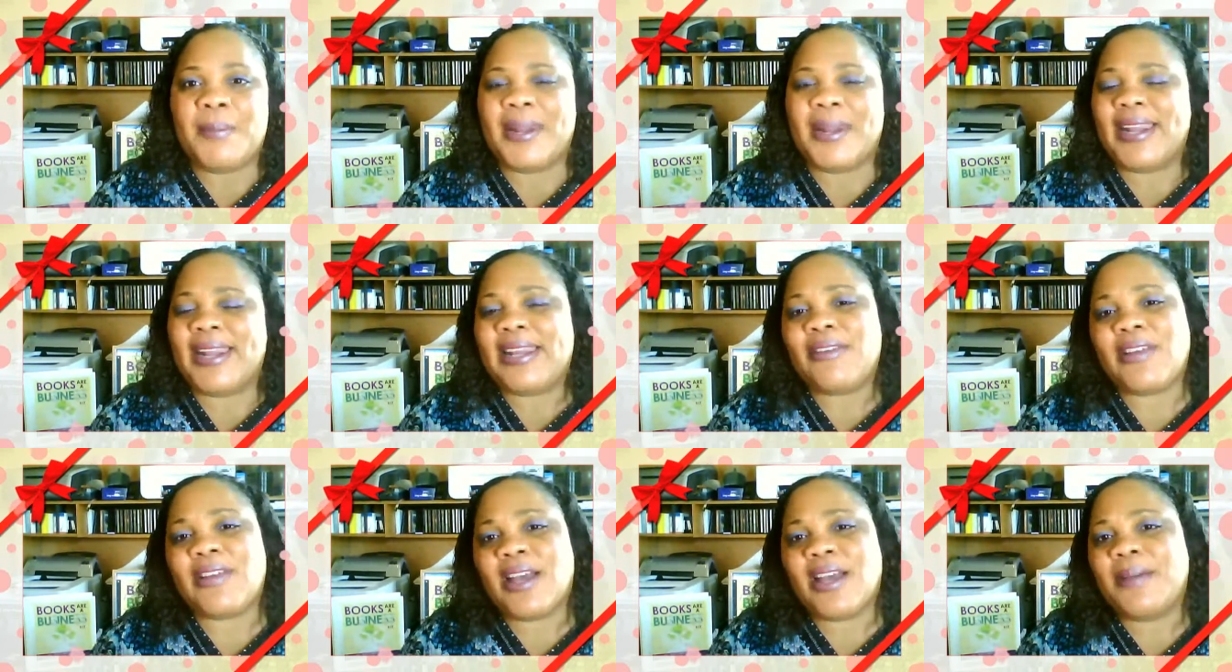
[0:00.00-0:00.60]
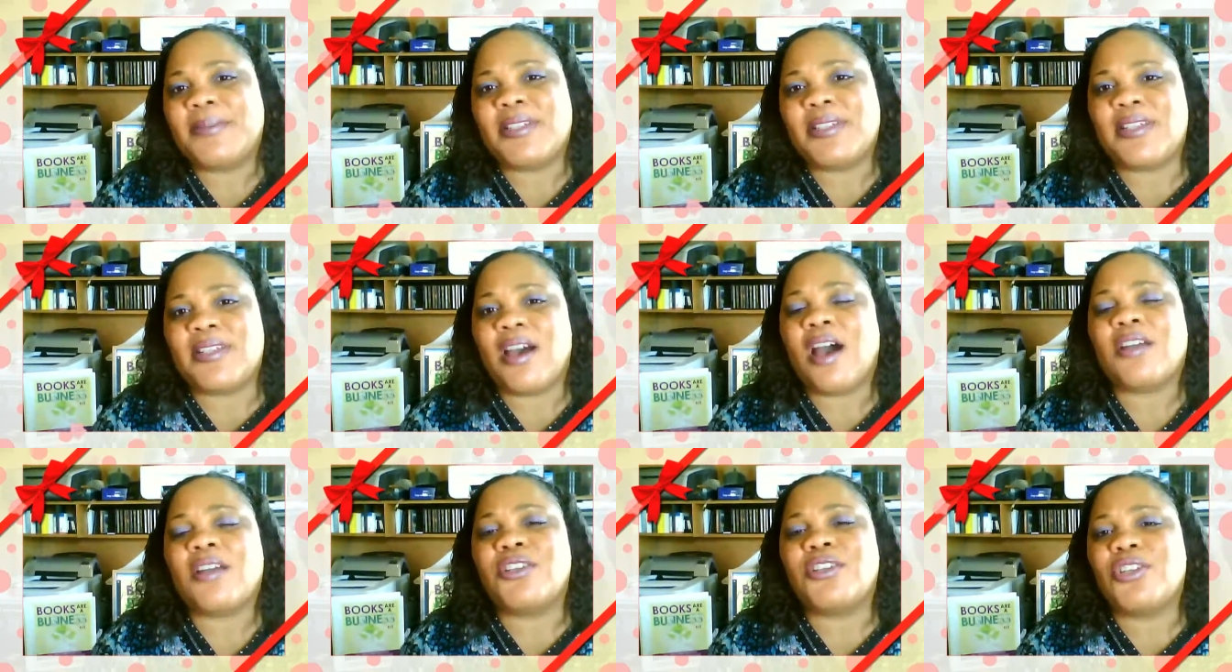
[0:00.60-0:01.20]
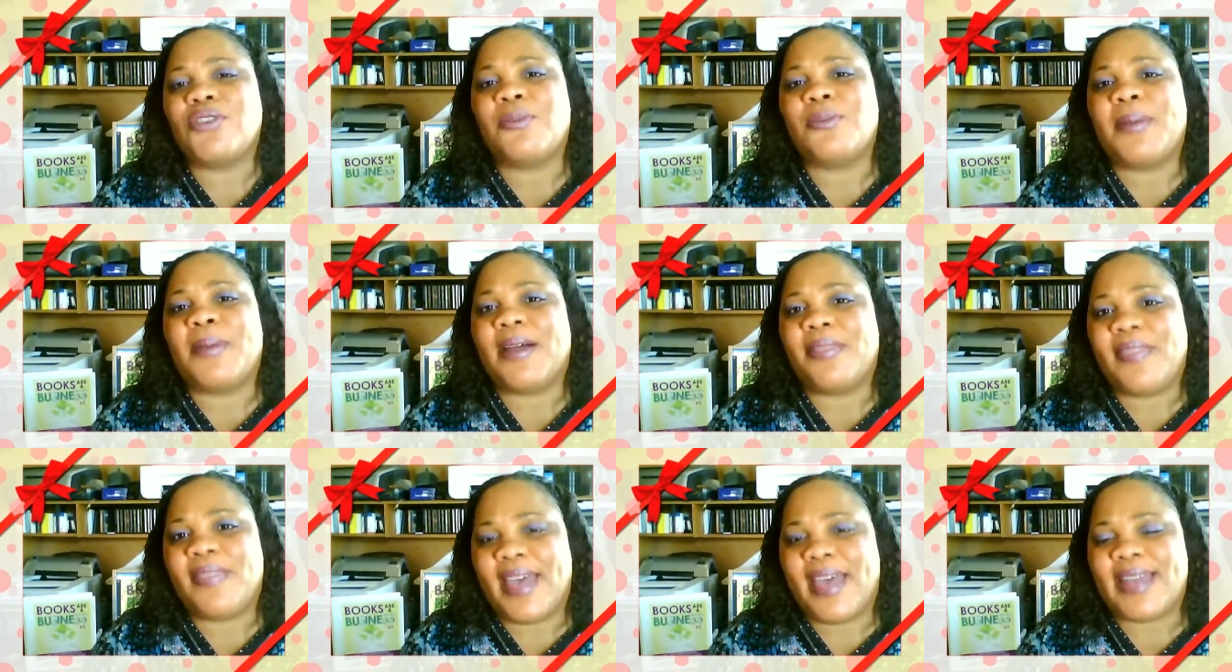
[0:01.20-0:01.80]
But I didn't come to talk to you
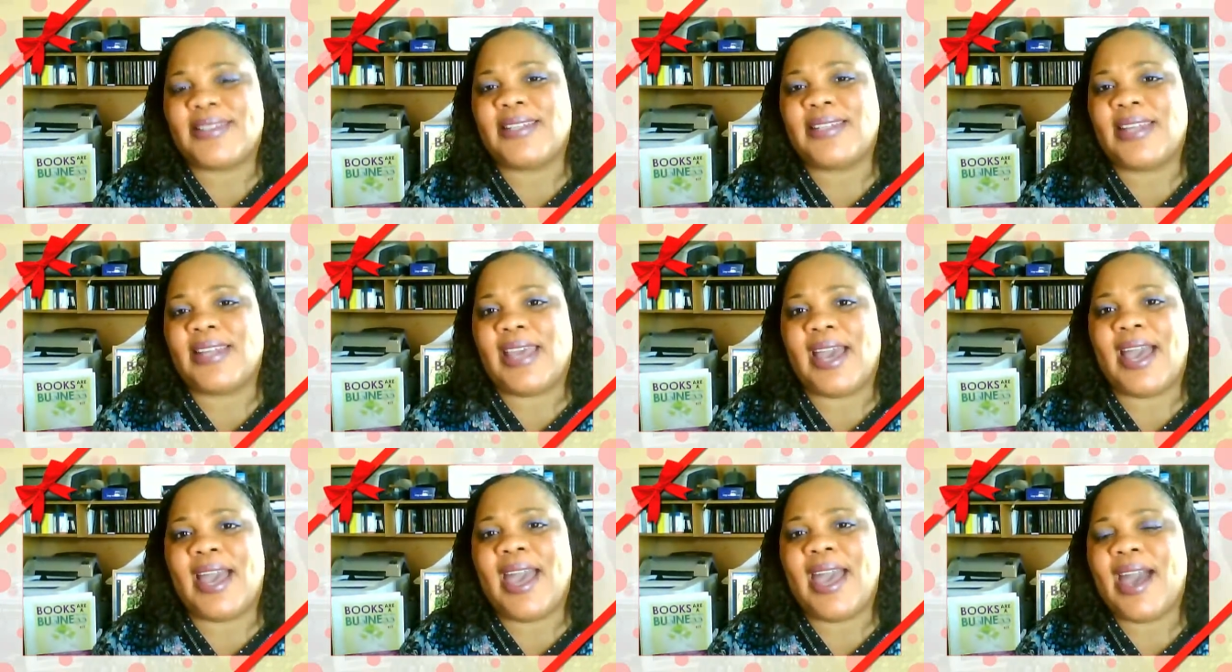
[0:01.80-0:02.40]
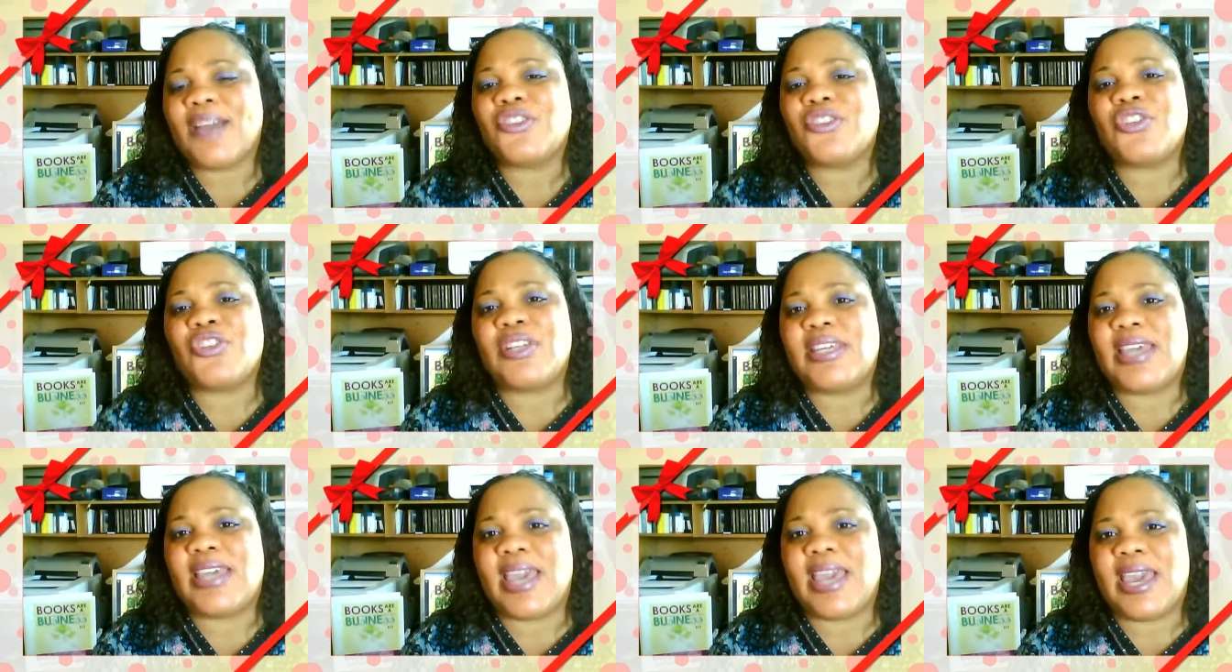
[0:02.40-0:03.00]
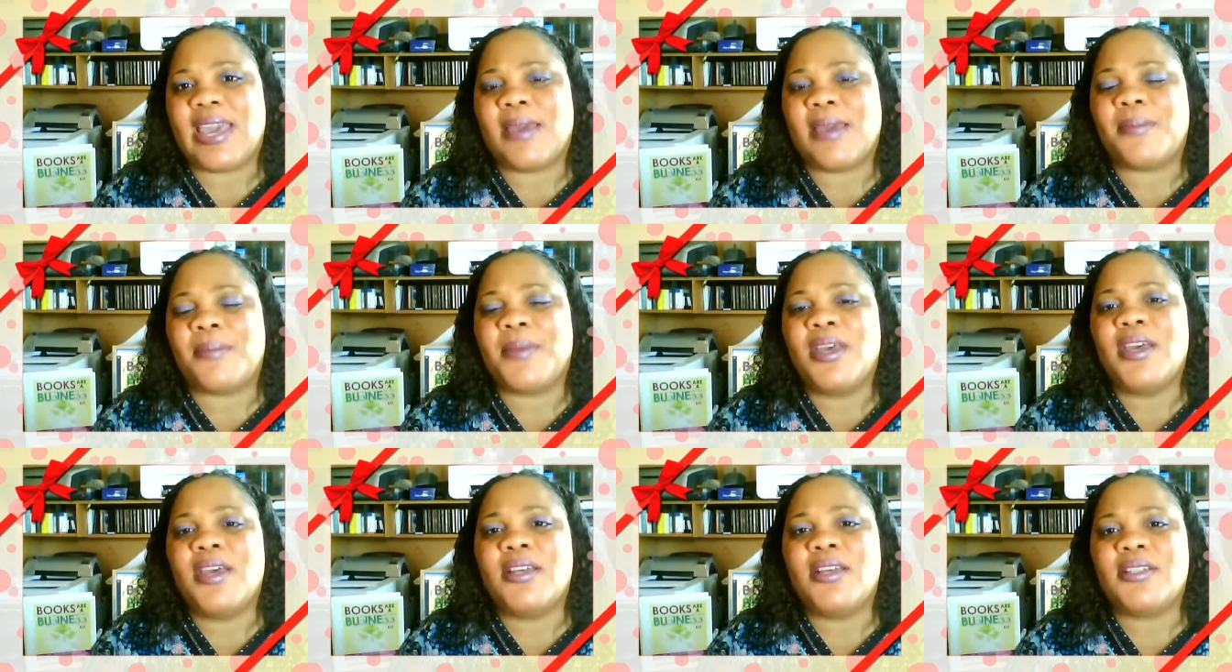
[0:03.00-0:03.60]
about that today. I actually
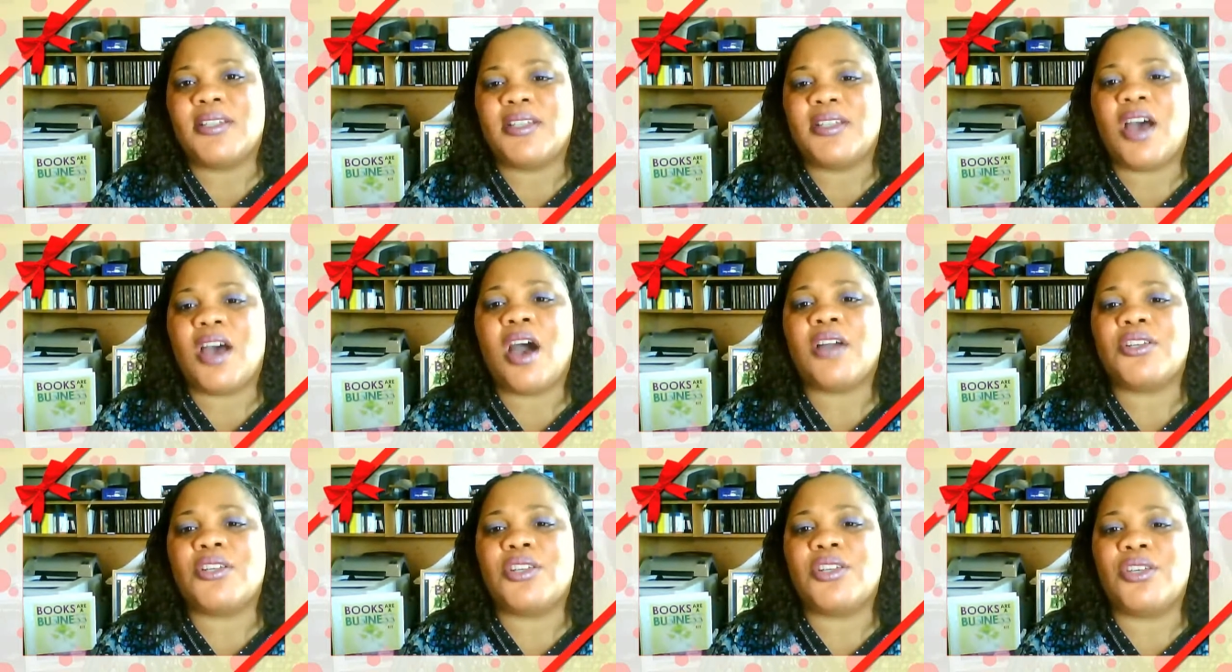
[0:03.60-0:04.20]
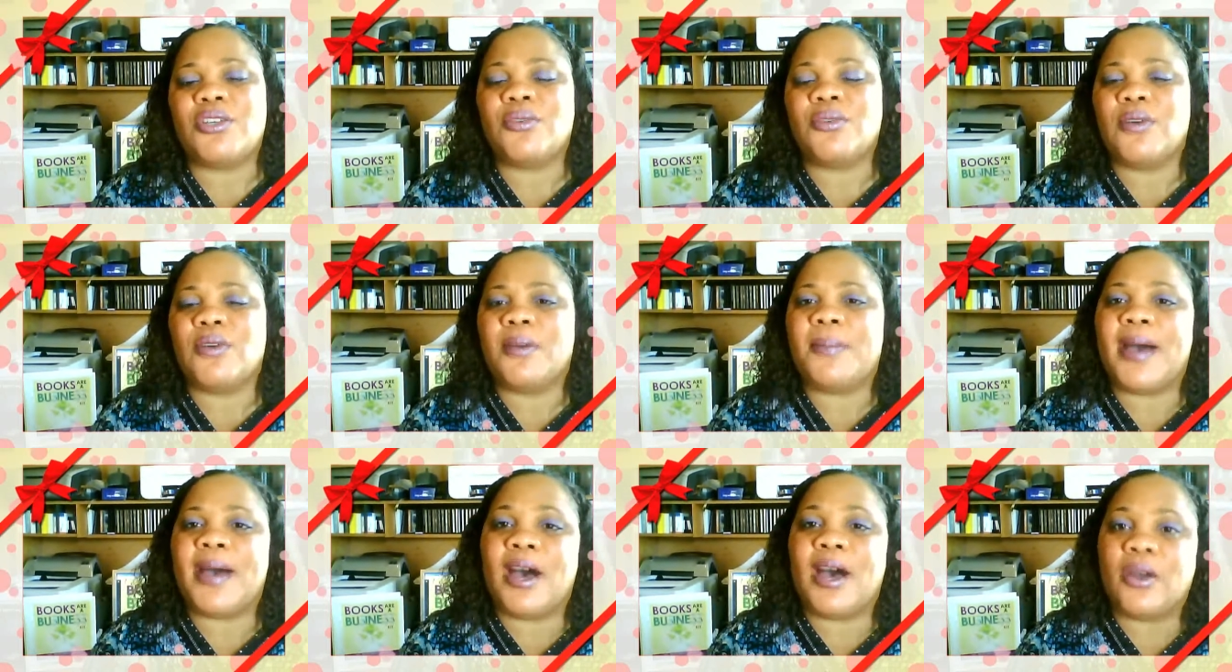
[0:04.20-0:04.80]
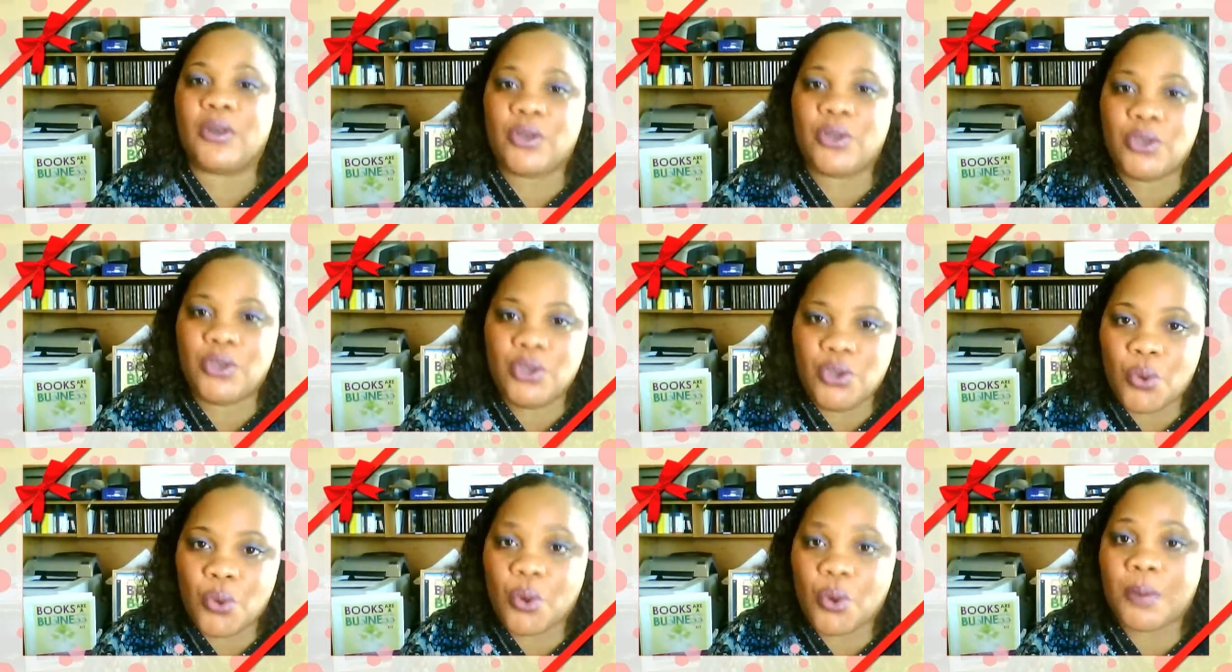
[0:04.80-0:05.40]
came to talk to you about
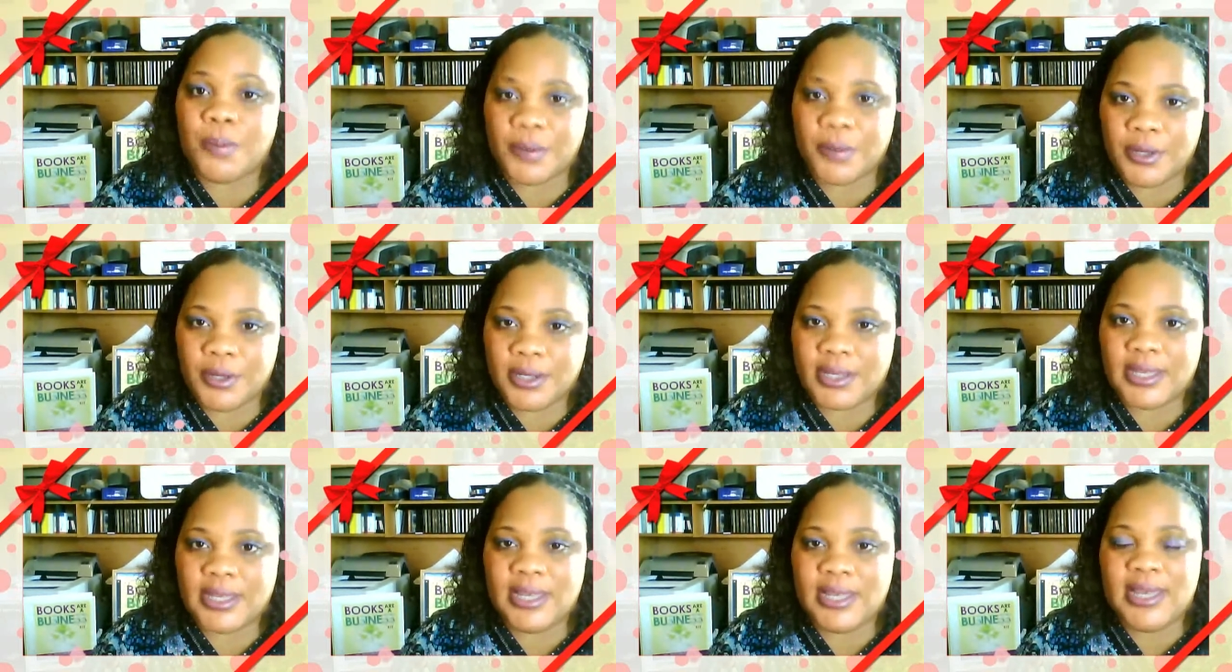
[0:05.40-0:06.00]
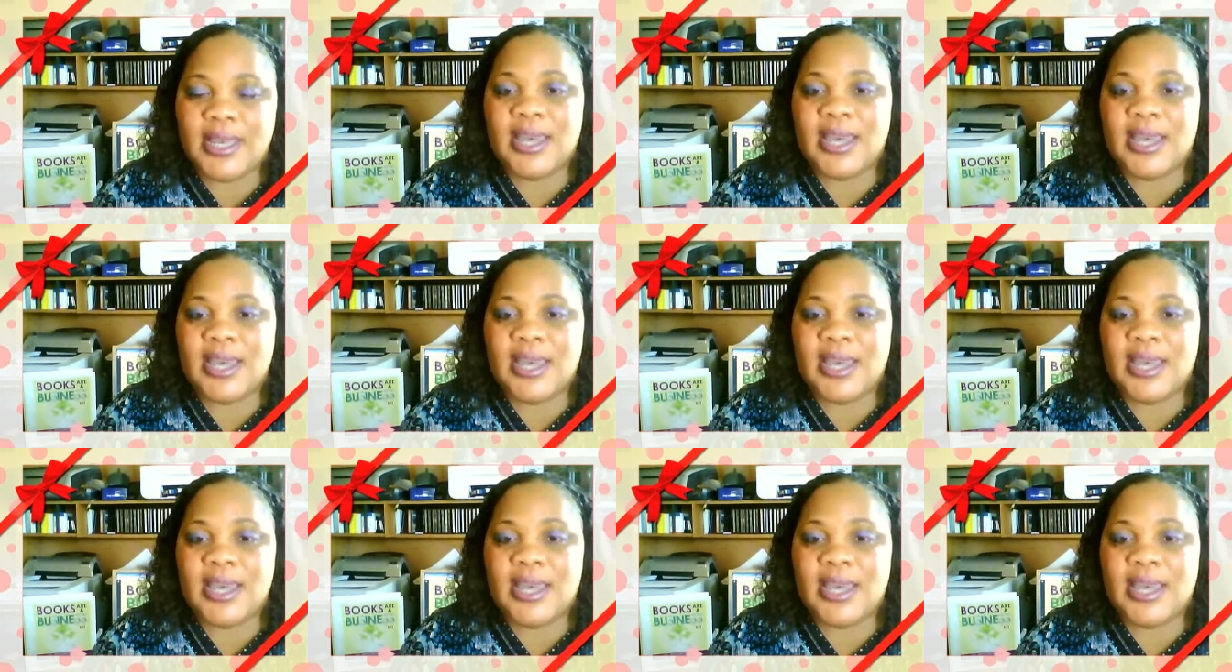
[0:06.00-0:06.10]
your book.